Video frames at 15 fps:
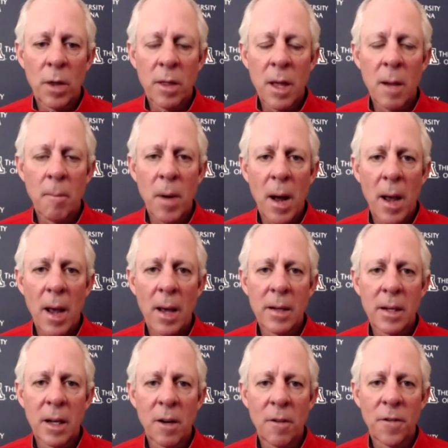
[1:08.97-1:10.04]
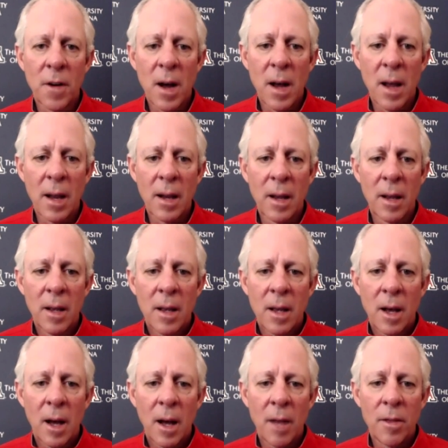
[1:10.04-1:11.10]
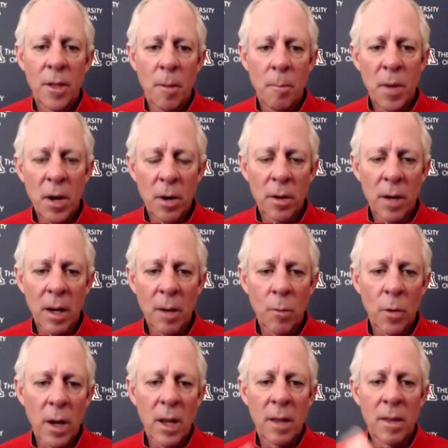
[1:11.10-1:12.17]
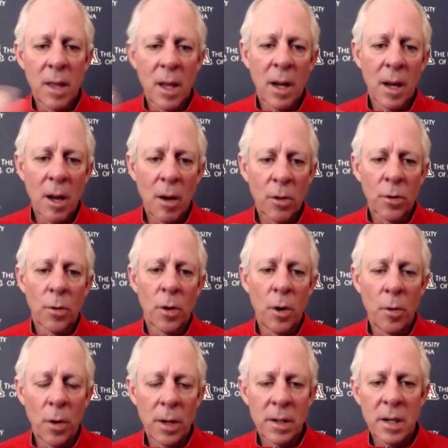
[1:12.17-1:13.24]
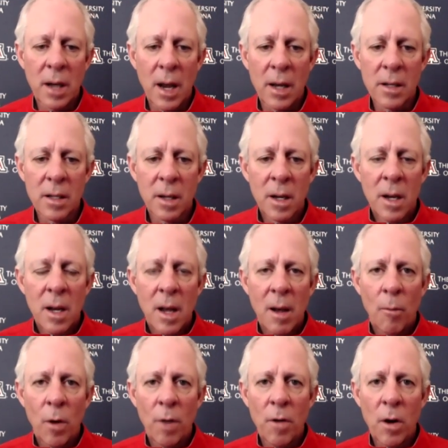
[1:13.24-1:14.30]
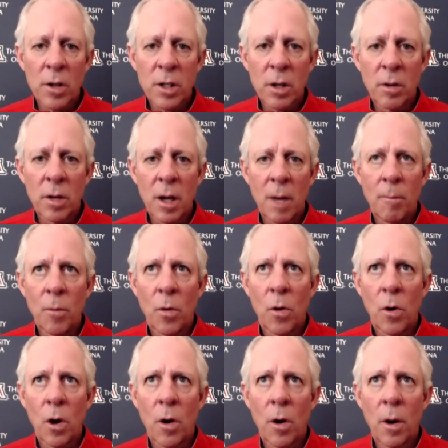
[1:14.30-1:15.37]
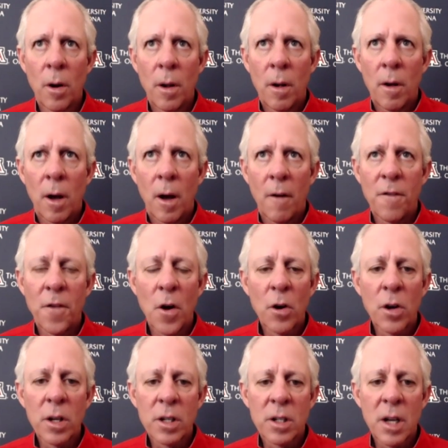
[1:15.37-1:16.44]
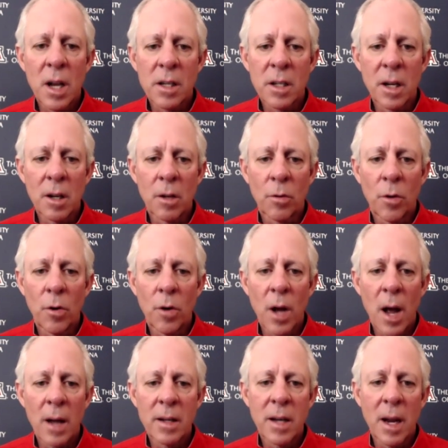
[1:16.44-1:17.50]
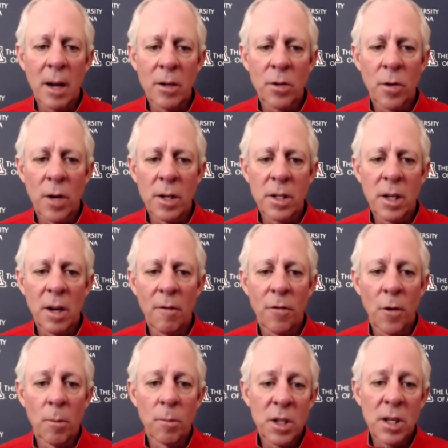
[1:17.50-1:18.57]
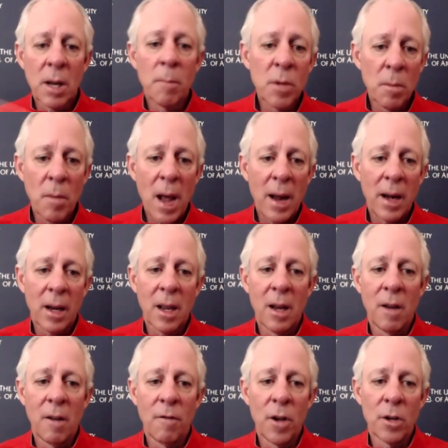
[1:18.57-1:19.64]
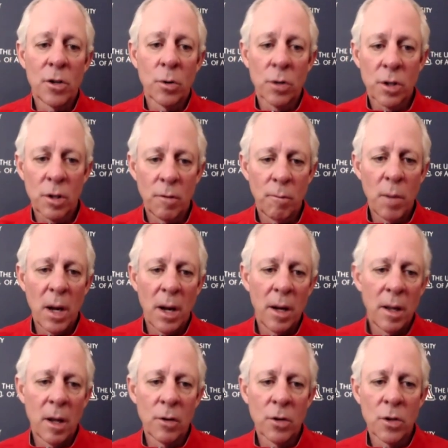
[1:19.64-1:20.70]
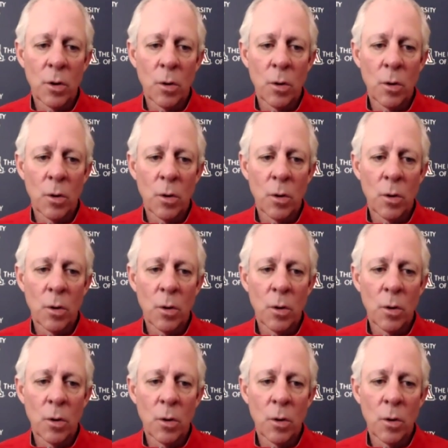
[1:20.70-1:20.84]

We think by identifying uh, the building, we can then go through and test. And we've also done more uh, focus testing through contact tracing from symptomatic individuals who've been in those